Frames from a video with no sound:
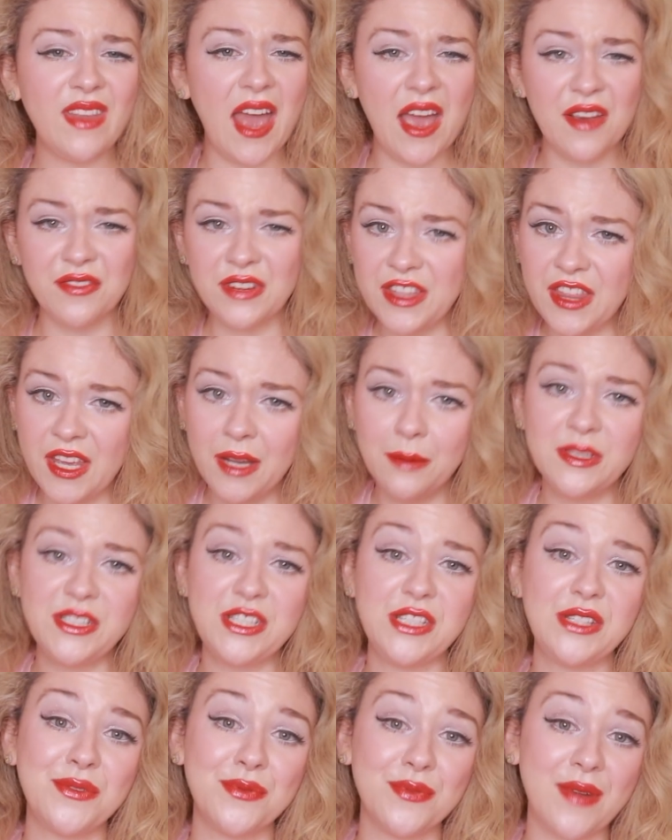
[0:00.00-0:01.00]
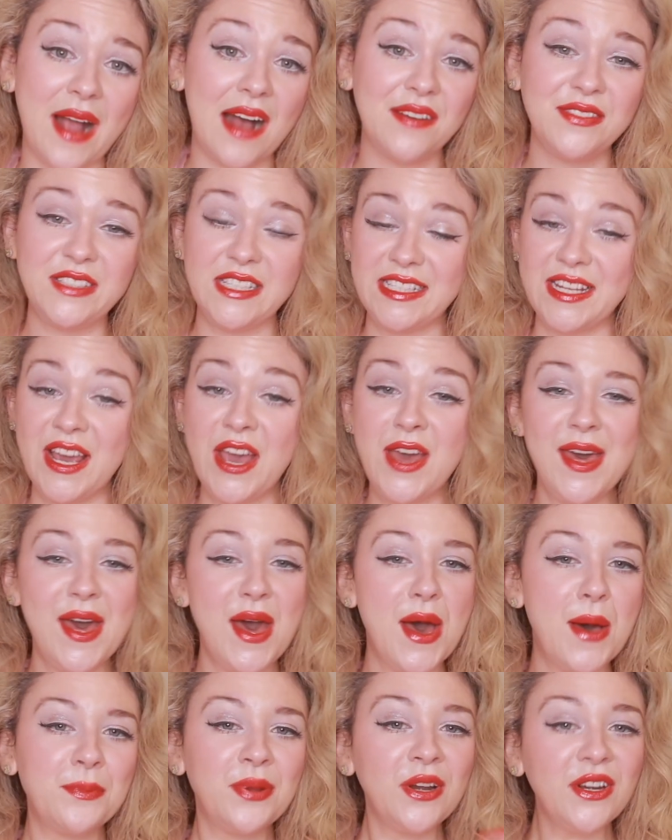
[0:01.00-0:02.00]
Everything was just crafted
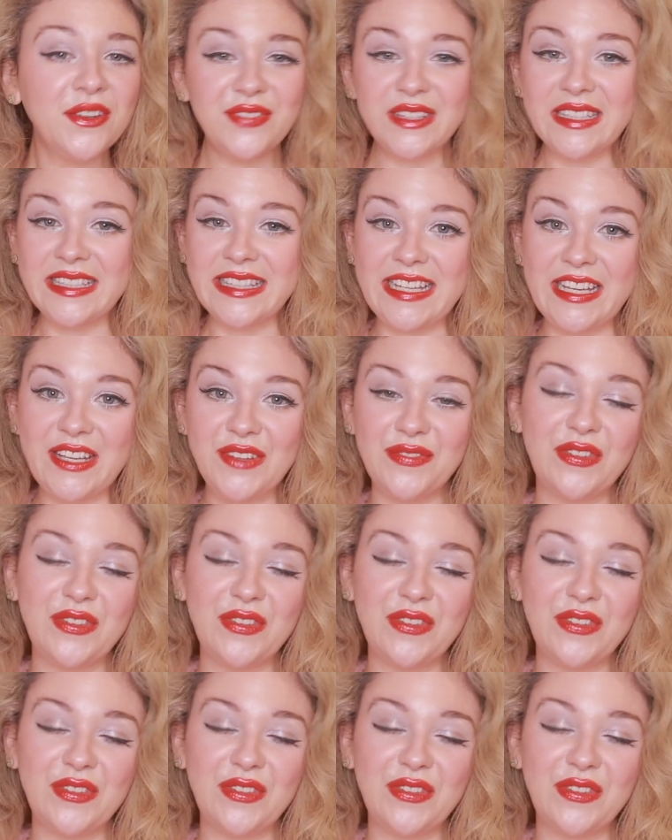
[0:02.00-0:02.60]
perfectly